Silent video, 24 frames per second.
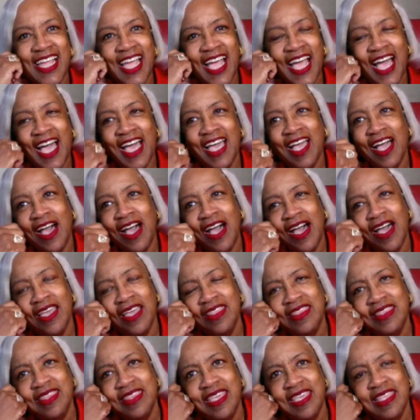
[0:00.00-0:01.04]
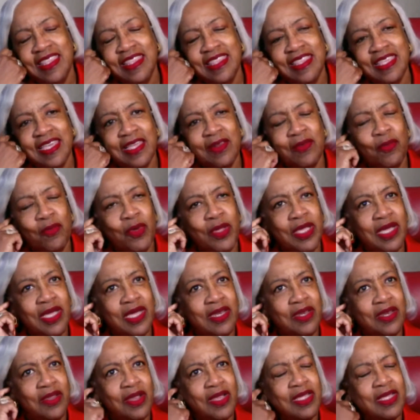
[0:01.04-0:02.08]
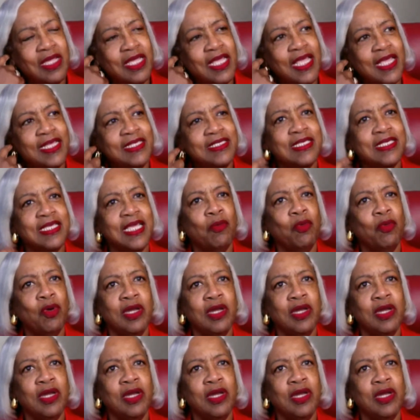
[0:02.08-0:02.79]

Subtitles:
I think that we're